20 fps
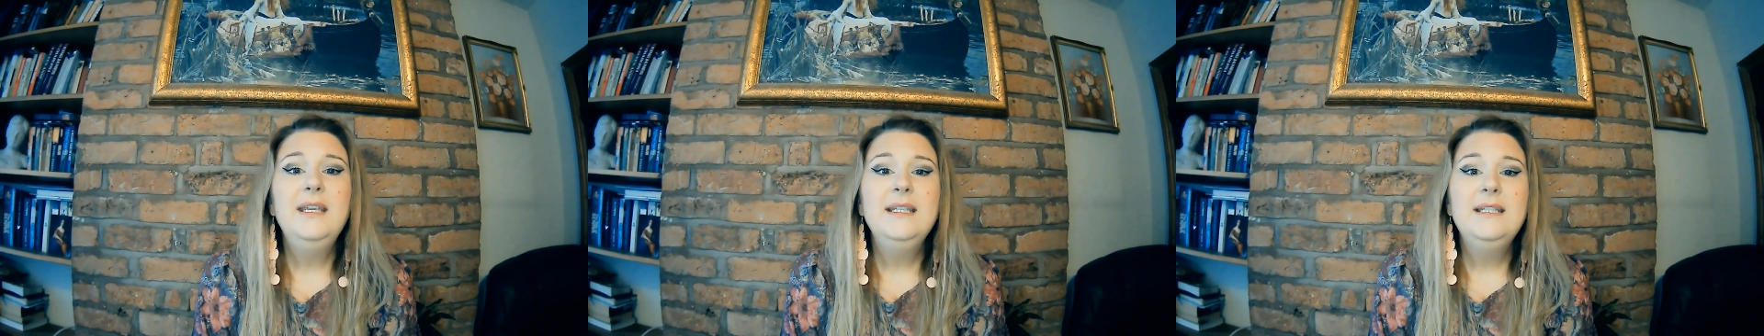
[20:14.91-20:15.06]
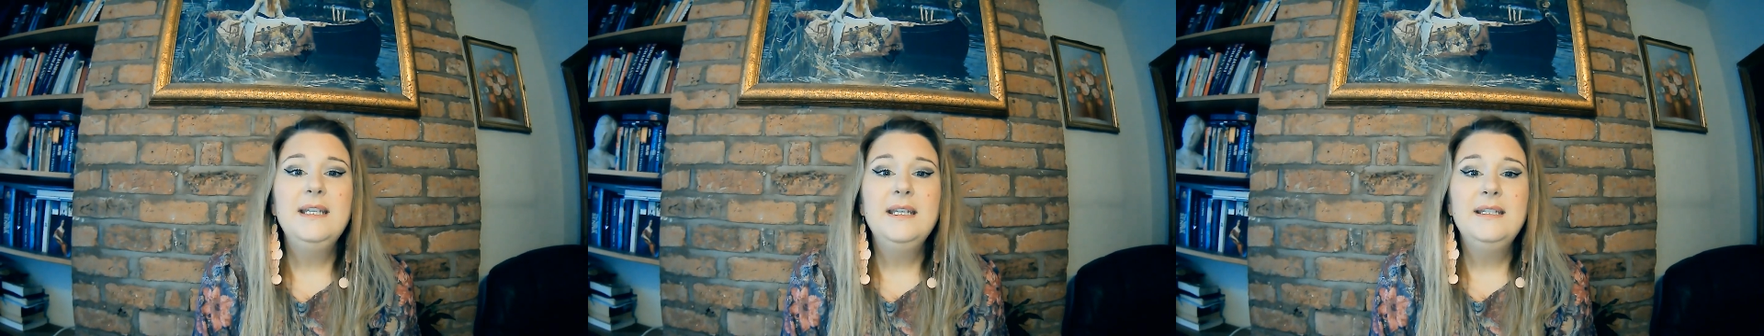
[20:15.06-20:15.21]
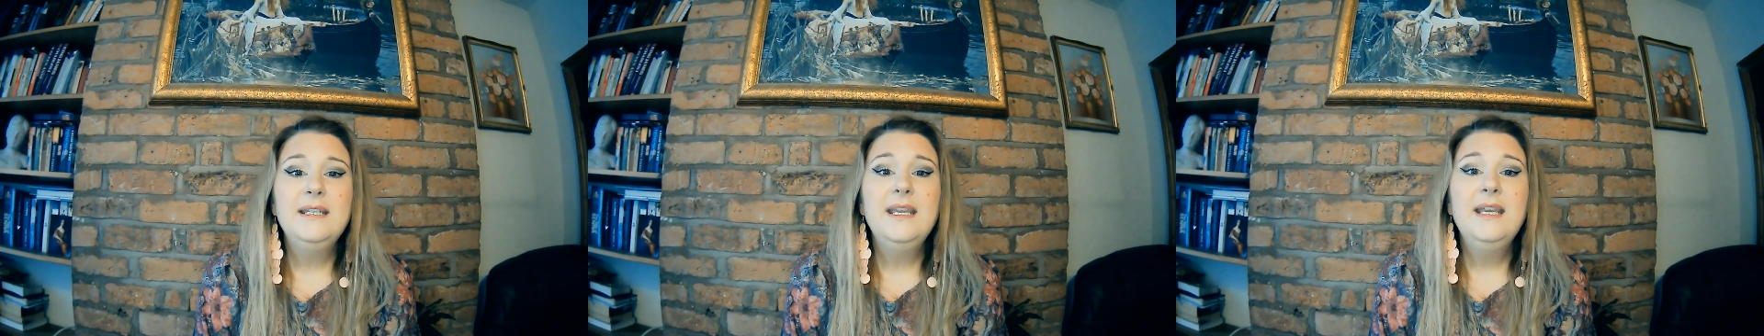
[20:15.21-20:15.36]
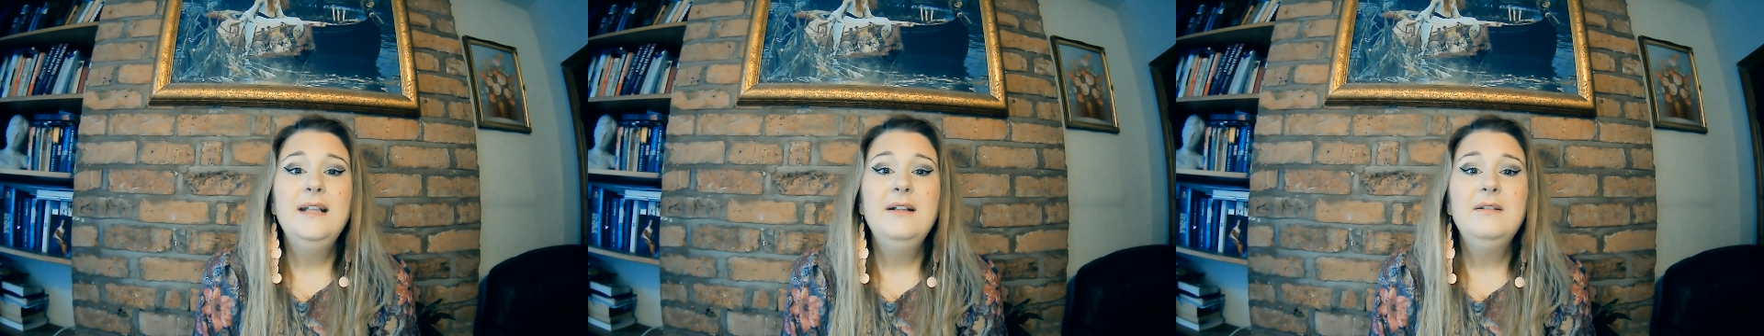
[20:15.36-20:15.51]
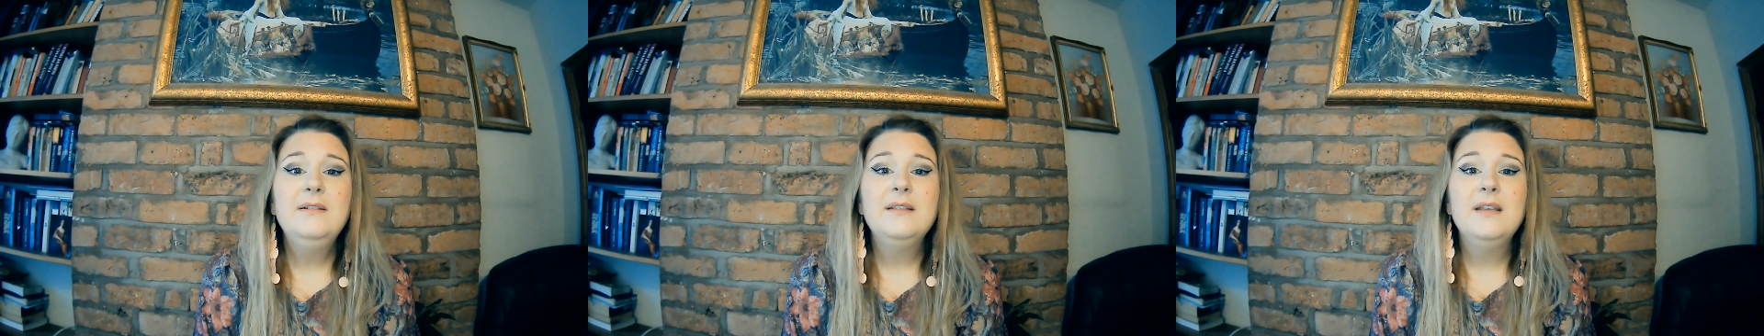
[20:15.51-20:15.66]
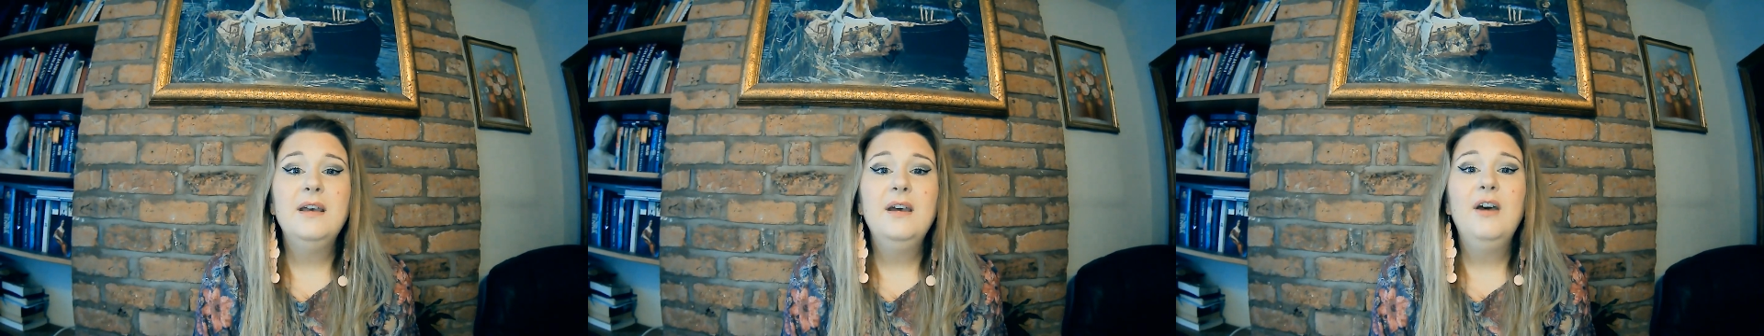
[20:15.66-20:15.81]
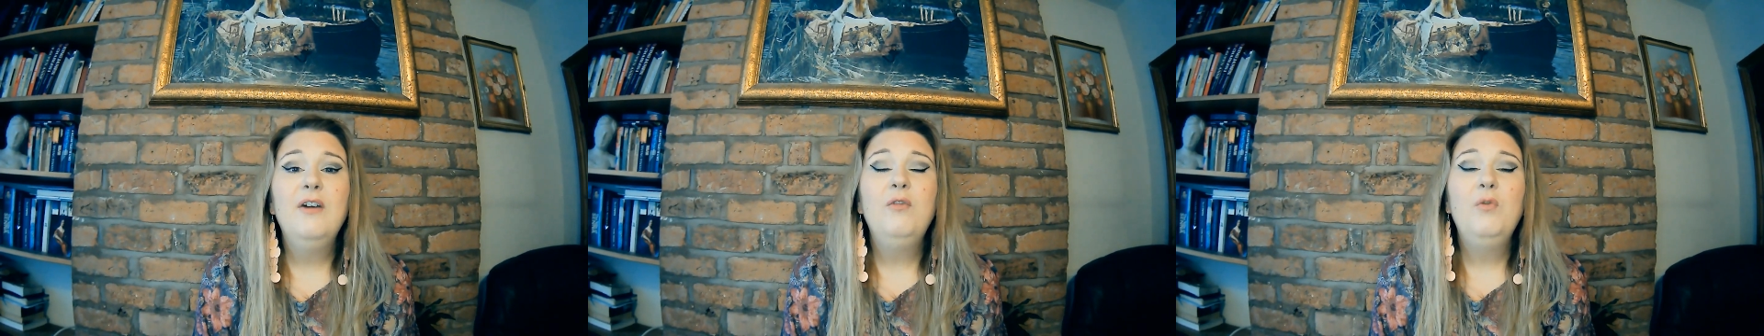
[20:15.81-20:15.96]
did
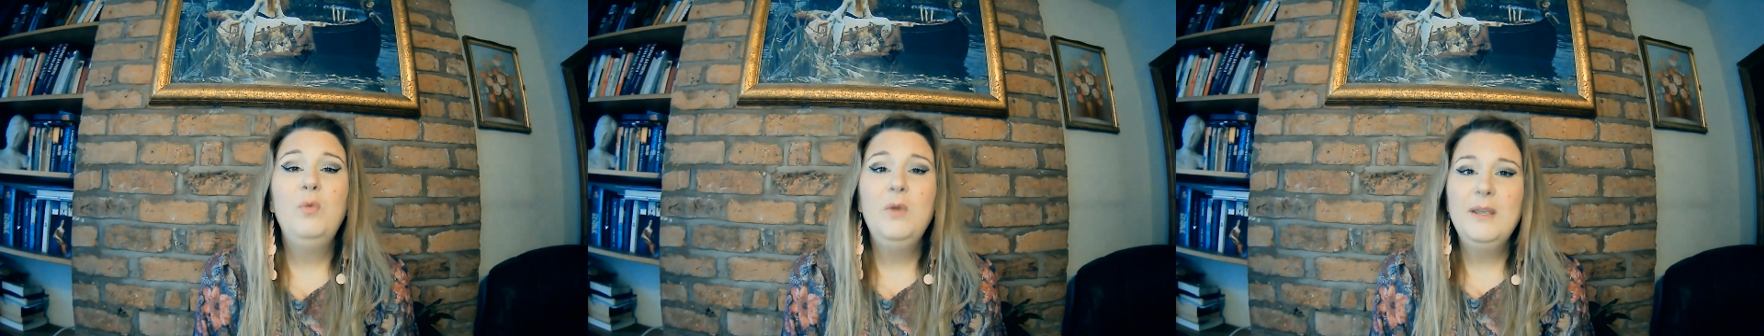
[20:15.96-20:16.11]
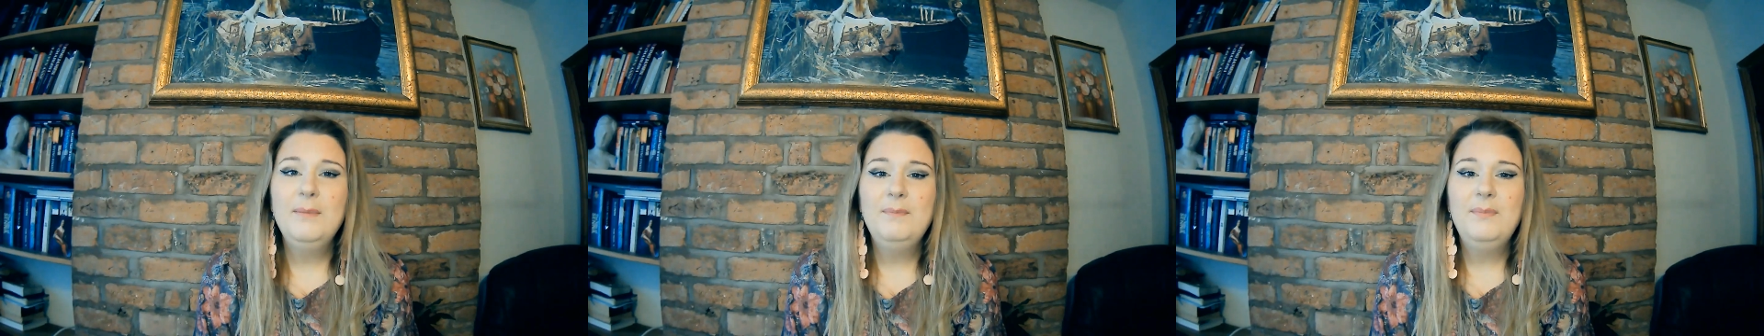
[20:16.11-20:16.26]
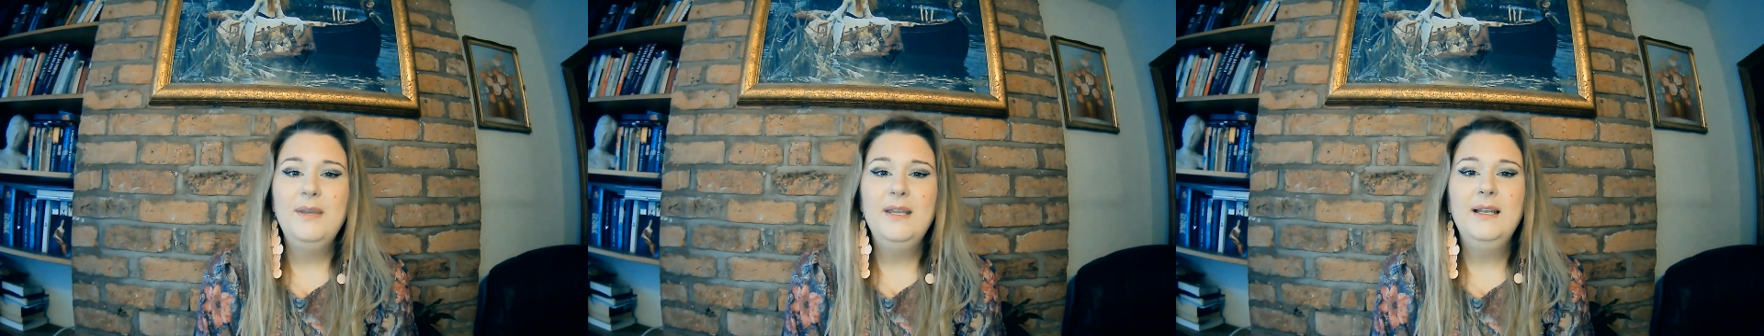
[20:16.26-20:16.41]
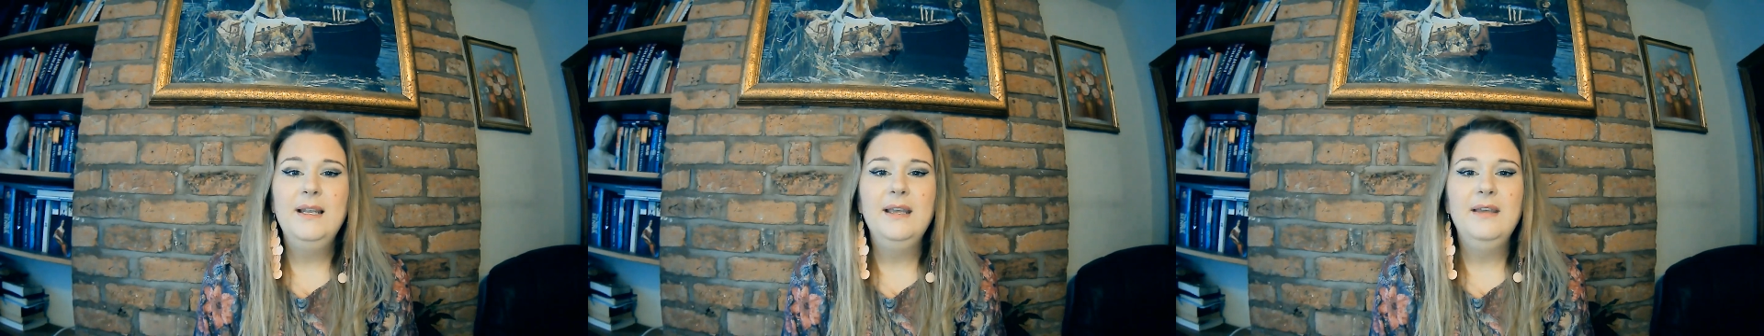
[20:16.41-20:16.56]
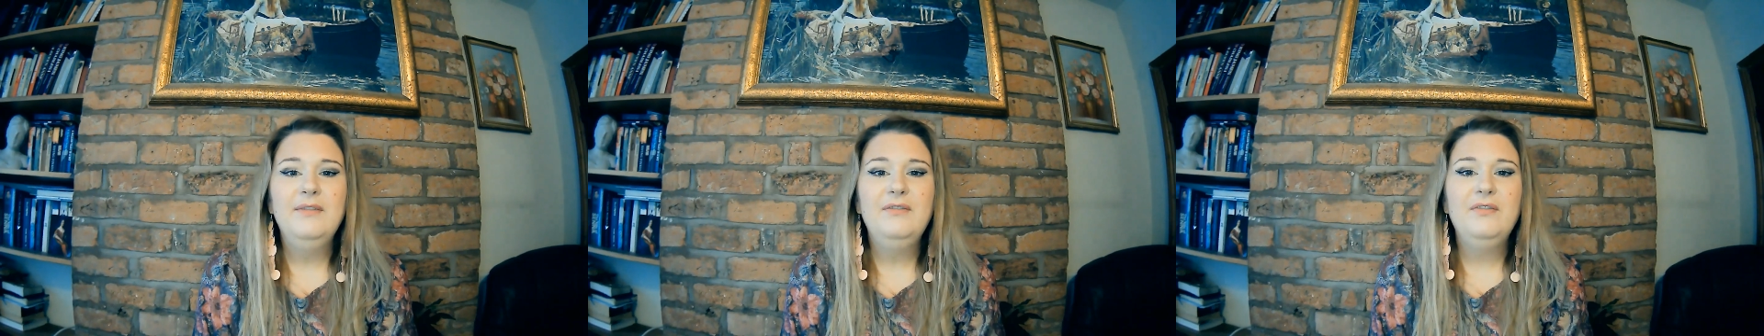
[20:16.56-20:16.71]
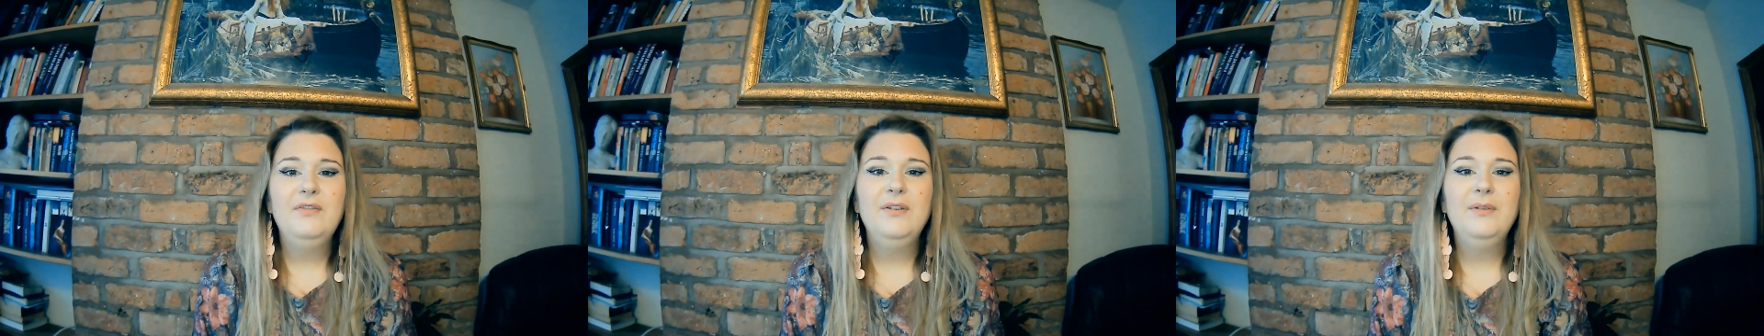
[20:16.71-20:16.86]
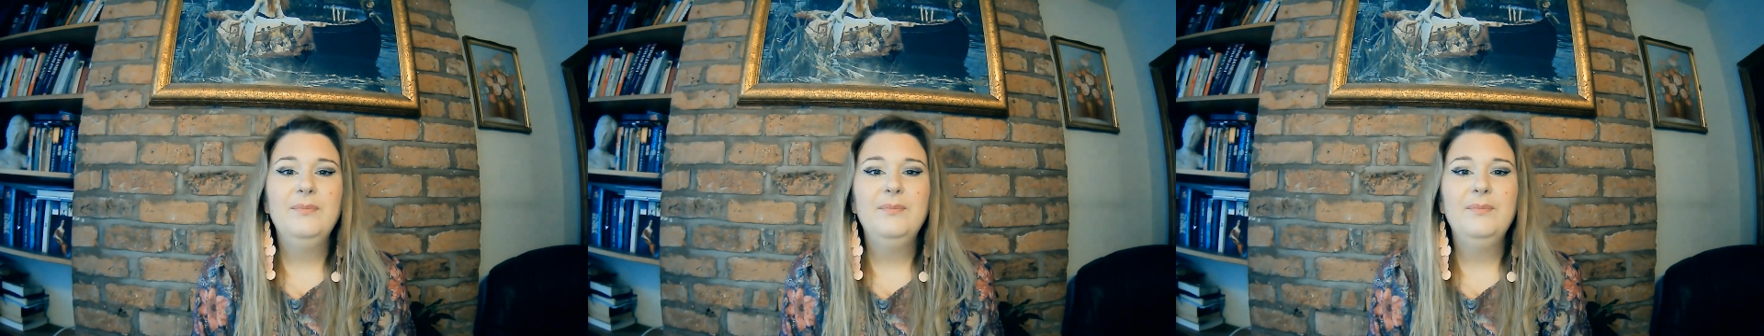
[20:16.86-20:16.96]
Hilda of Whitby live?